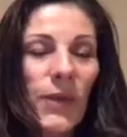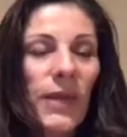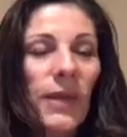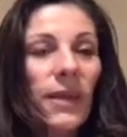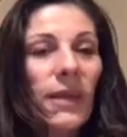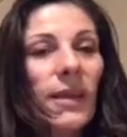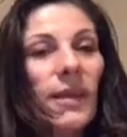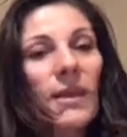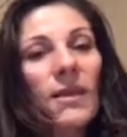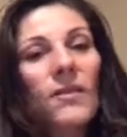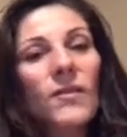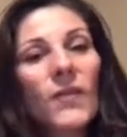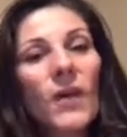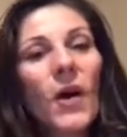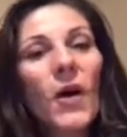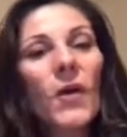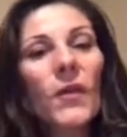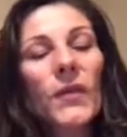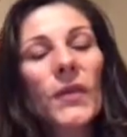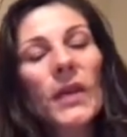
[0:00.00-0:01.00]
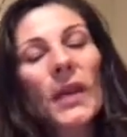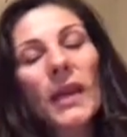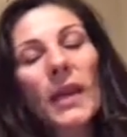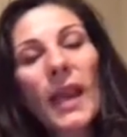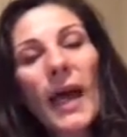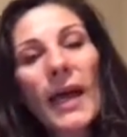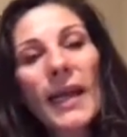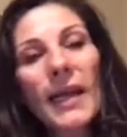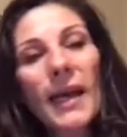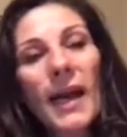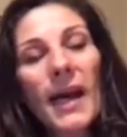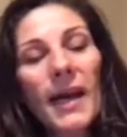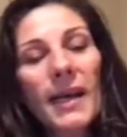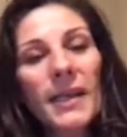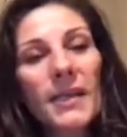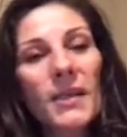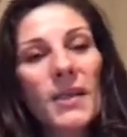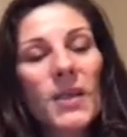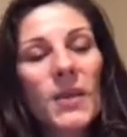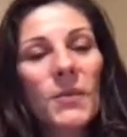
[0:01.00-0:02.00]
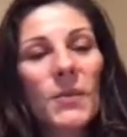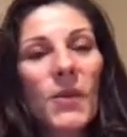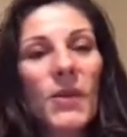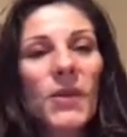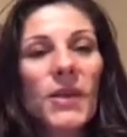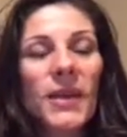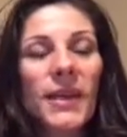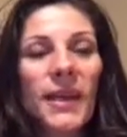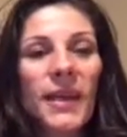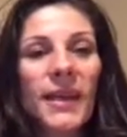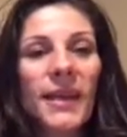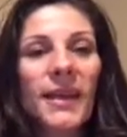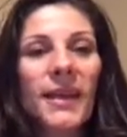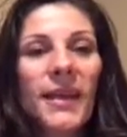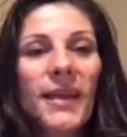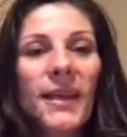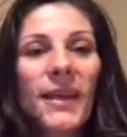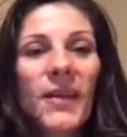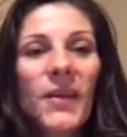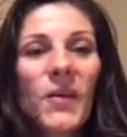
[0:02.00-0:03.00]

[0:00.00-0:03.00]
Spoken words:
be involved in a like-hearted community